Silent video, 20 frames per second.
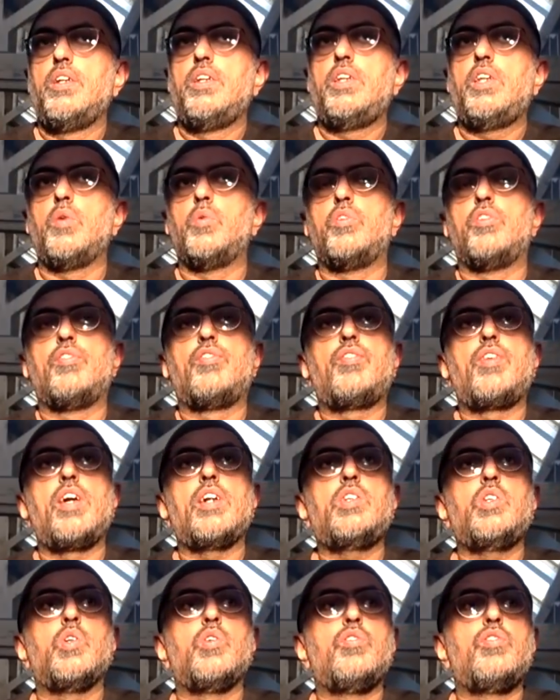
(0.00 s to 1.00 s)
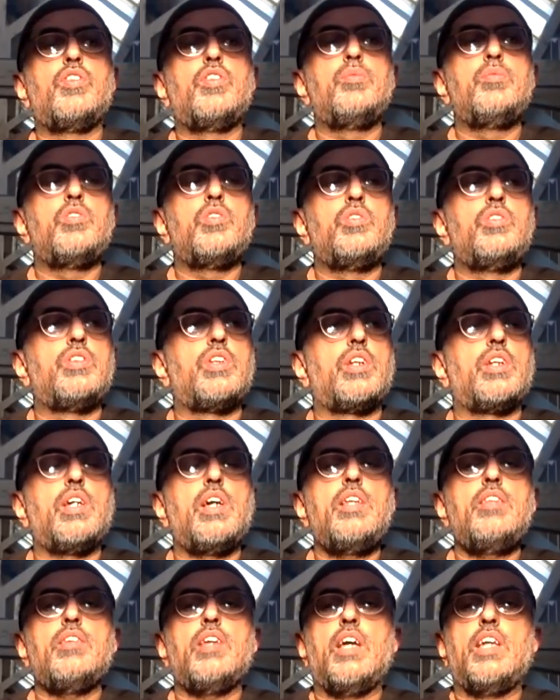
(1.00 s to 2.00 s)
They would reflect over them during the
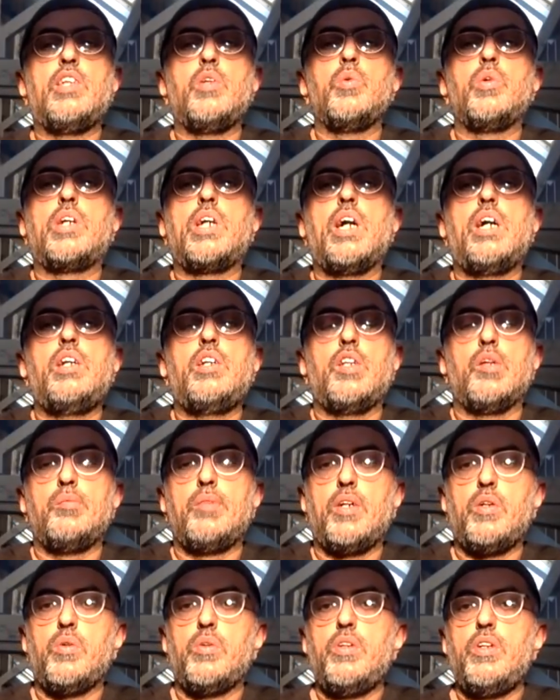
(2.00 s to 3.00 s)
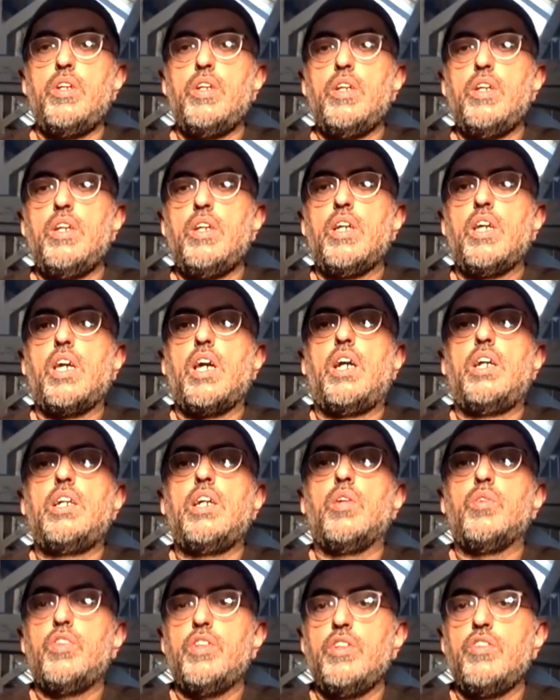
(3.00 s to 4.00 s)
night and they would carry them out, carry
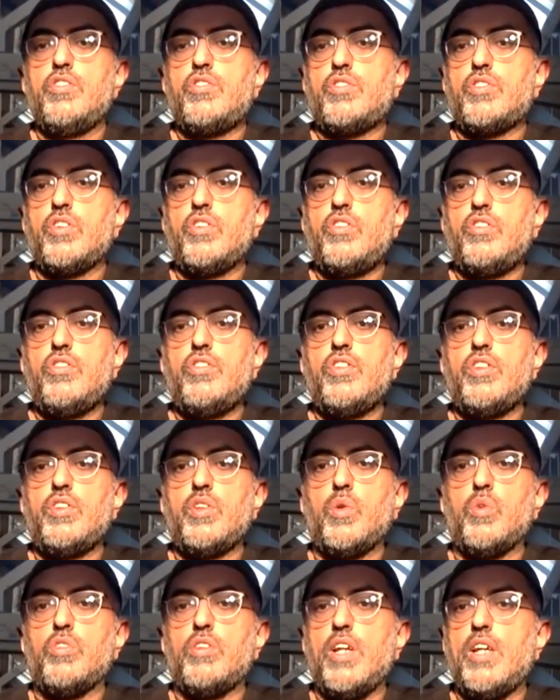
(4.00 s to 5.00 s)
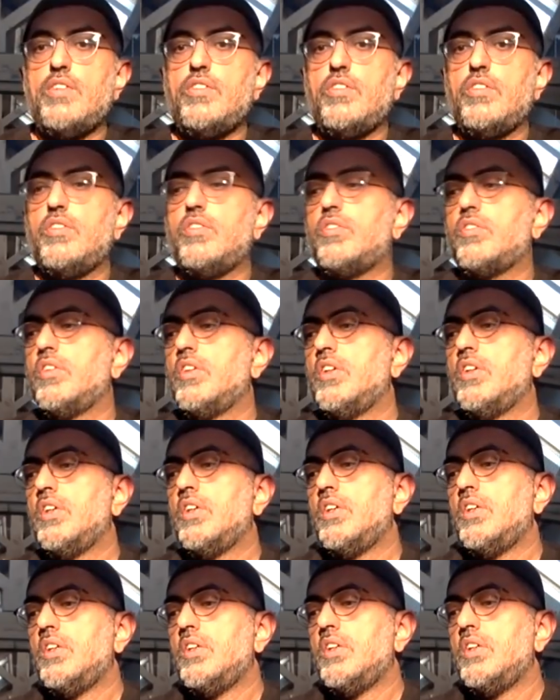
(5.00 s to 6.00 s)
out the instructions in those letters
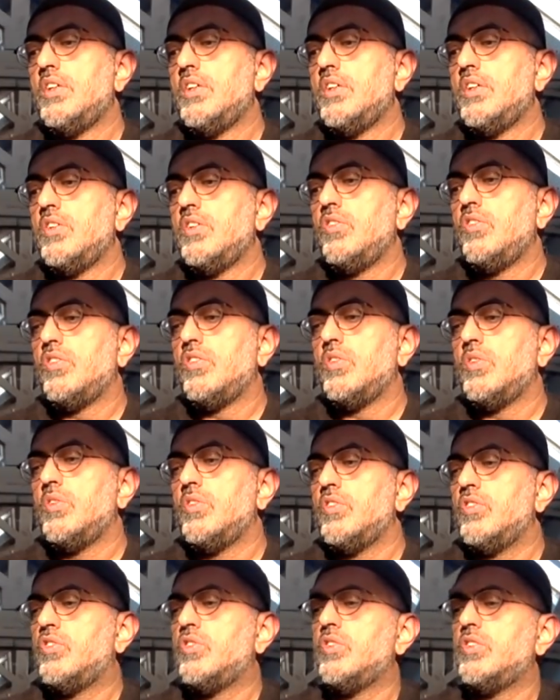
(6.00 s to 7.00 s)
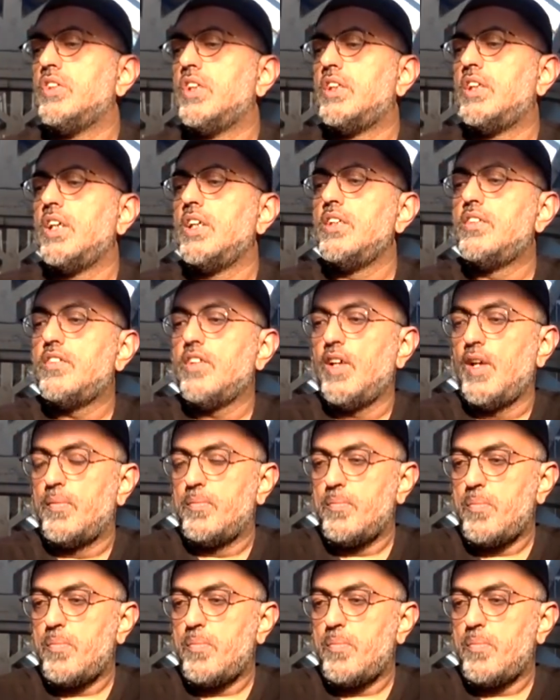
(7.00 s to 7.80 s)
during the daytime.